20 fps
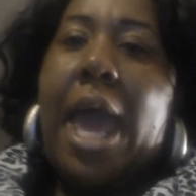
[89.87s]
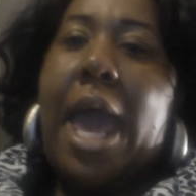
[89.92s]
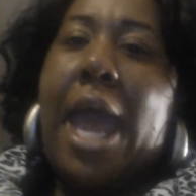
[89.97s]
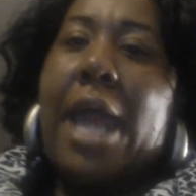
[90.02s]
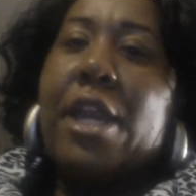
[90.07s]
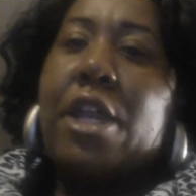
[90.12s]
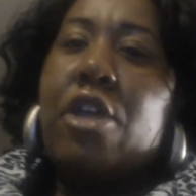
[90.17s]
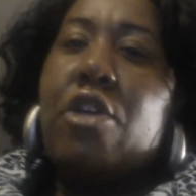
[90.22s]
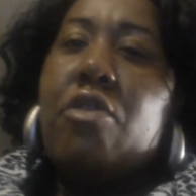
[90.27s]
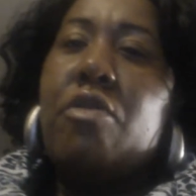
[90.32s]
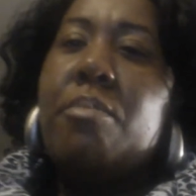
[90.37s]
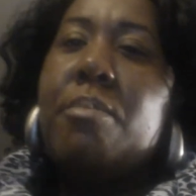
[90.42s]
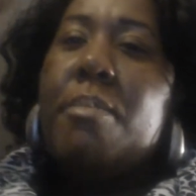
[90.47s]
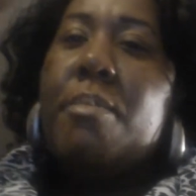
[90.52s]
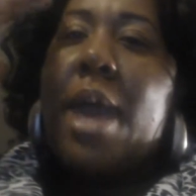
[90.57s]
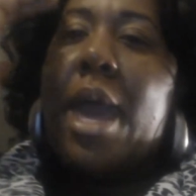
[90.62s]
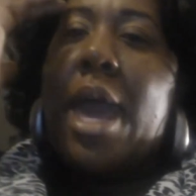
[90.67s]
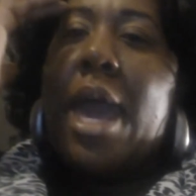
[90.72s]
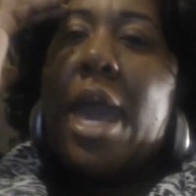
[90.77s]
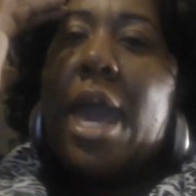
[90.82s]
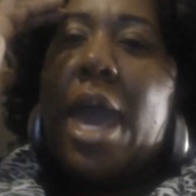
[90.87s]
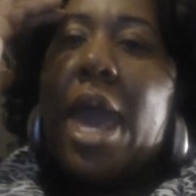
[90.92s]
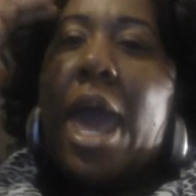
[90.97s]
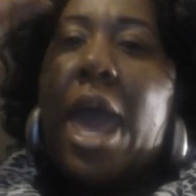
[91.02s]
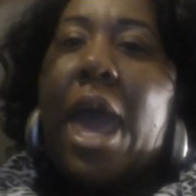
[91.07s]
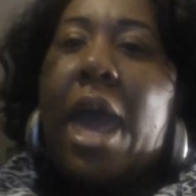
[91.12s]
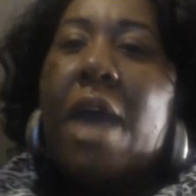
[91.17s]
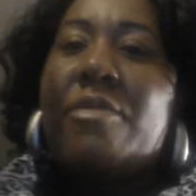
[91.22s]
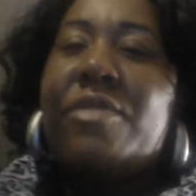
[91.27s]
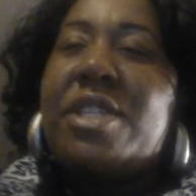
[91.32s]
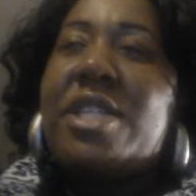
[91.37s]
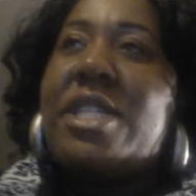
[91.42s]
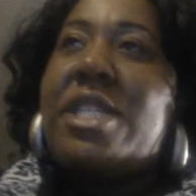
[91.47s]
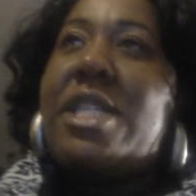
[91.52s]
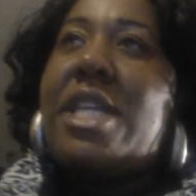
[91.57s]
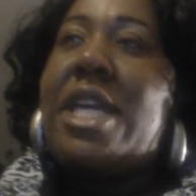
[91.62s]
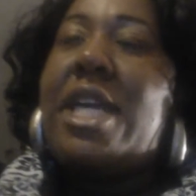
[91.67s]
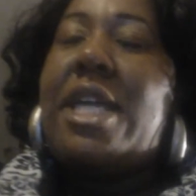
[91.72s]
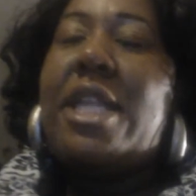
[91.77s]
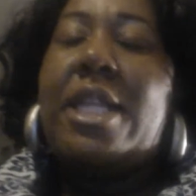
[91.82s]
And you may have
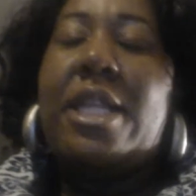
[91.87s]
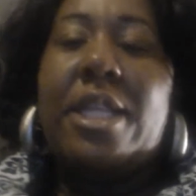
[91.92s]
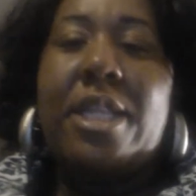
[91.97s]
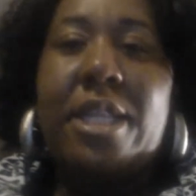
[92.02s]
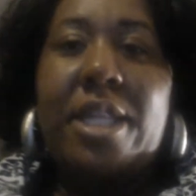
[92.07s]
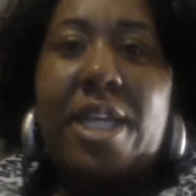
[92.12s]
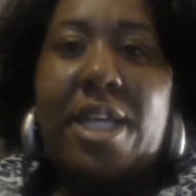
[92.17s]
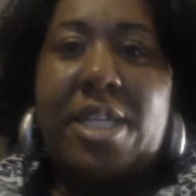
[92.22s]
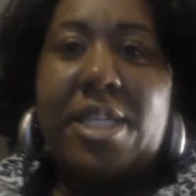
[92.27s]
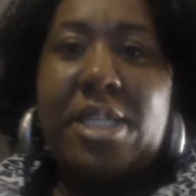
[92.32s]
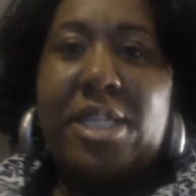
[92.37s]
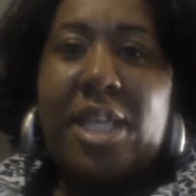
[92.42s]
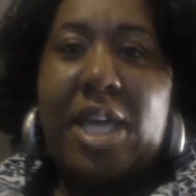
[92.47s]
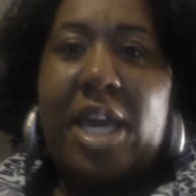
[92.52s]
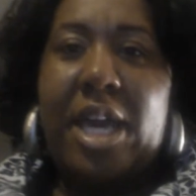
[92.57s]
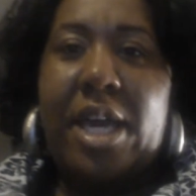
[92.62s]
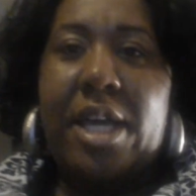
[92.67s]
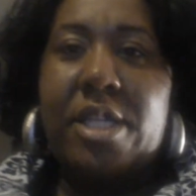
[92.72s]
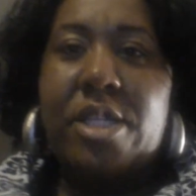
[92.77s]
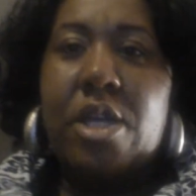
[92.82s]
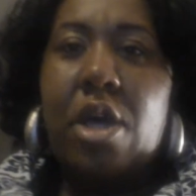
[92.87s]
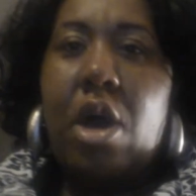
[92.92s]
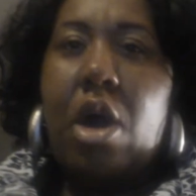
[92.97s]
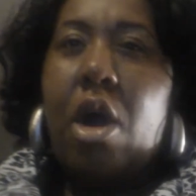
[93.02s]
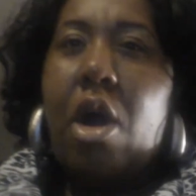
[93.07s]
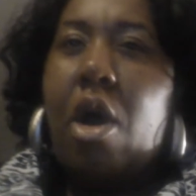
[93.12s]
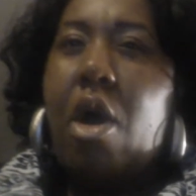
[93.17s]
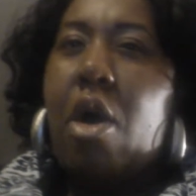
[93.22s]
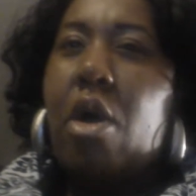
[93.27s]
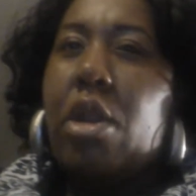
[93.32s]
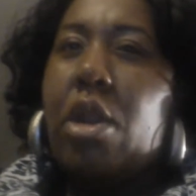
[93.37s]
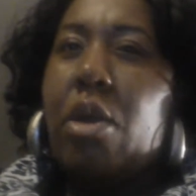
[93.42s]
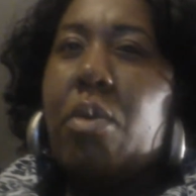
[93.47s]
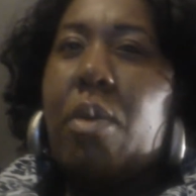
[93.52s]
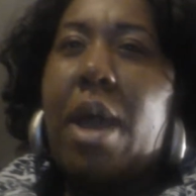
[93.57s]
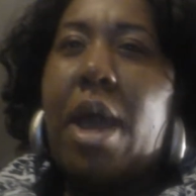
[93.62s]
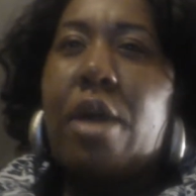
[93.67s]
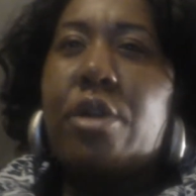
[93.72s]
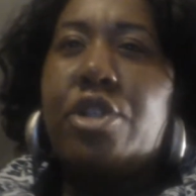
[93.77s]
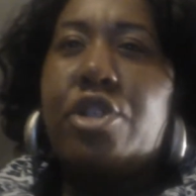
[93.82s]
seen these things all
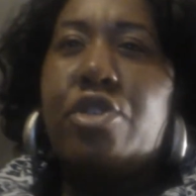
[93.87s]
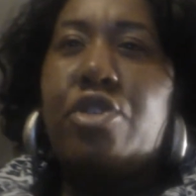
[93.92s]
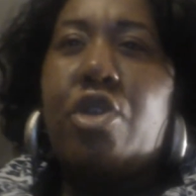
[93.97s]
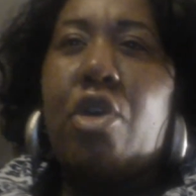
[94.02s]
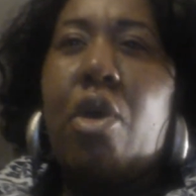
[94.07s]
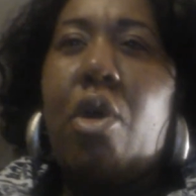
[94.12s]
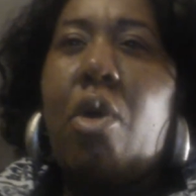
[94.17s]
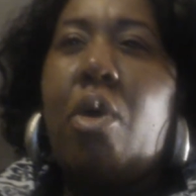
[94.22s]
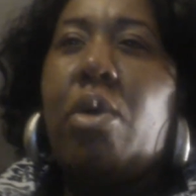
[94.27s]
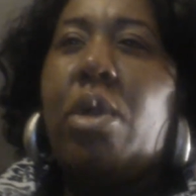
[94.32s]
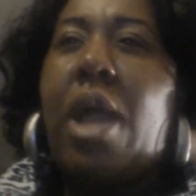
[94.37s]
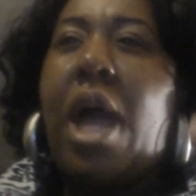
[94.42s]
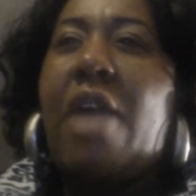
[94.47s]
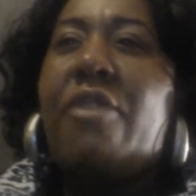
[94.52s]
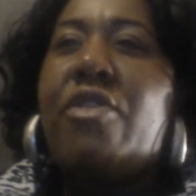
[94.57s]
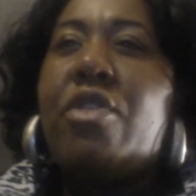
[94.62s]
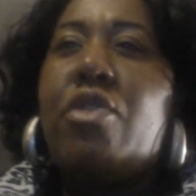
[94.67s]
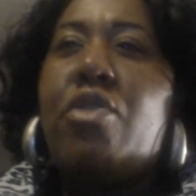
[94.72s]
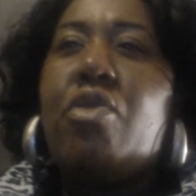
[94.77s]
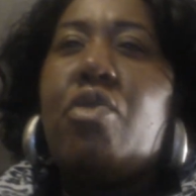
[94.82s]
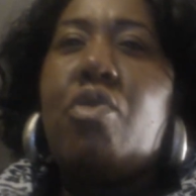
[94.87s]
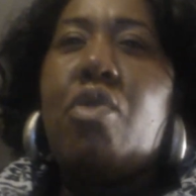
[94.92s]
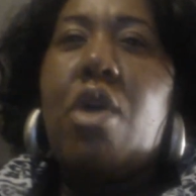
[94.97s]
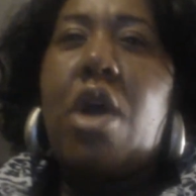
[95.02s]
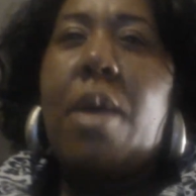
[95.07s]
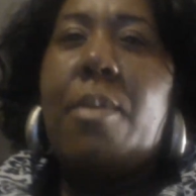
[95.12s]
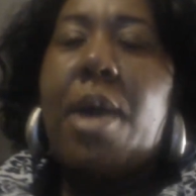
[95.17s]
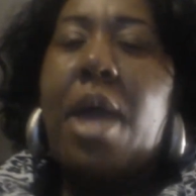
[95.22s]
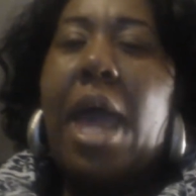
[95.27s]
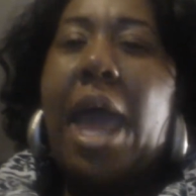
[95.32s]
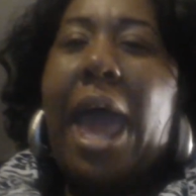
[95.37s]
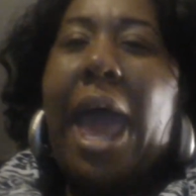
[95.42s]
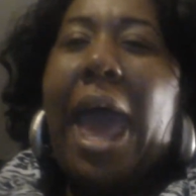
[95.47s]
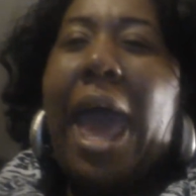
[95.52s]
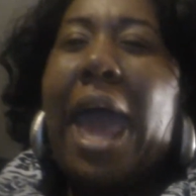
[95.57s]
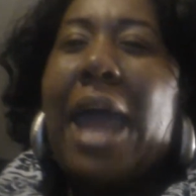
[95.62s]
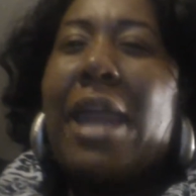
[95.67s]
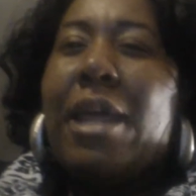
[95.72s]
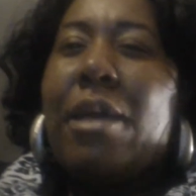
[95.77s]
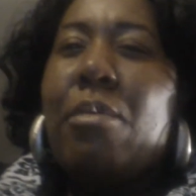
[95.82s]
around you your whole life. You grew up
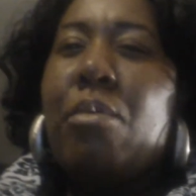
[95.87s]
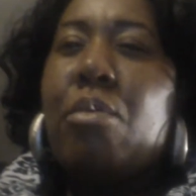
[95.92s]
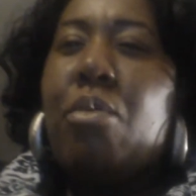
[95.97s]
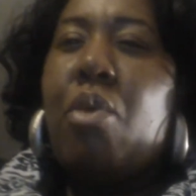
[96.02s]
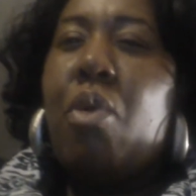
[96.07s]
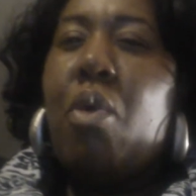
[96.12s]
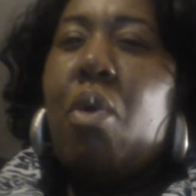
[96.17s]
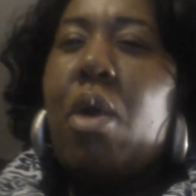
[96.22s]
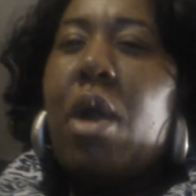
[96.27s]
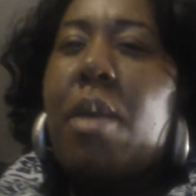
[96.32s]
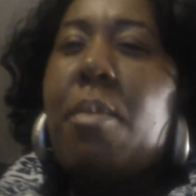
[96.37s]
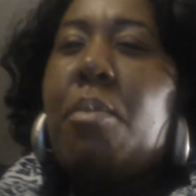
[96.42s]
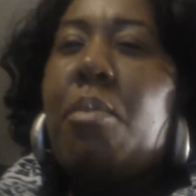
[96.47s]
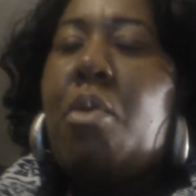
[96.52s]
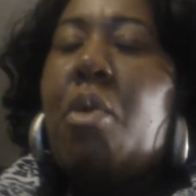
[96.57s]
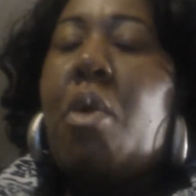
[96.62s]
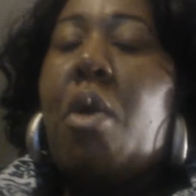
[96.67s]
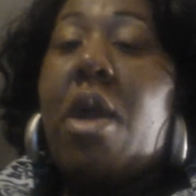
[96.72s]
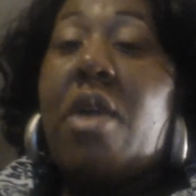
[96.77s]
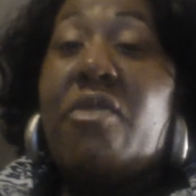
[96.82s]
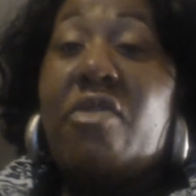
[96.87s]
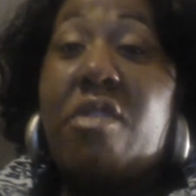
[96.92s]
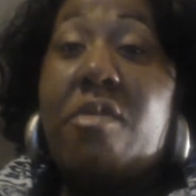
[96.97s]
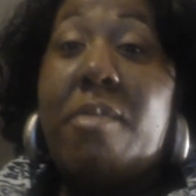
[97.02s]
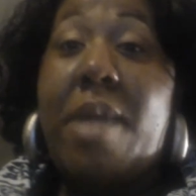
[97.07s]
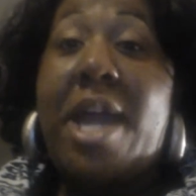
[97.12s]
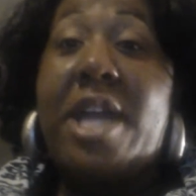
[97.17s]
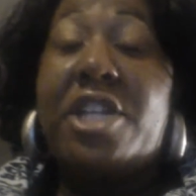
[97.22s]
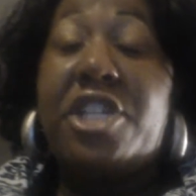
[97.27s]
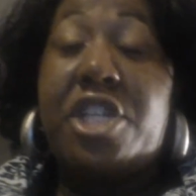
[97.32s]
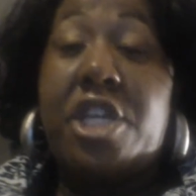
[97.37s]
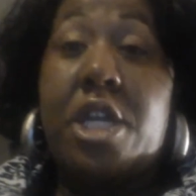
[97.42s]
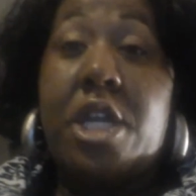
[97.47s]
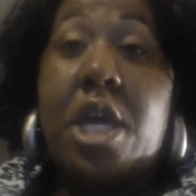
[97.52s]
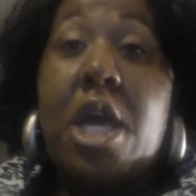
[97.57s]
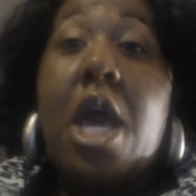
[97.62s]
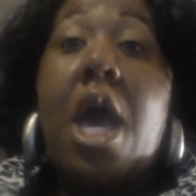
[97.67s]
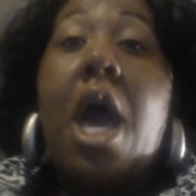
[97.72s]
adding more and more information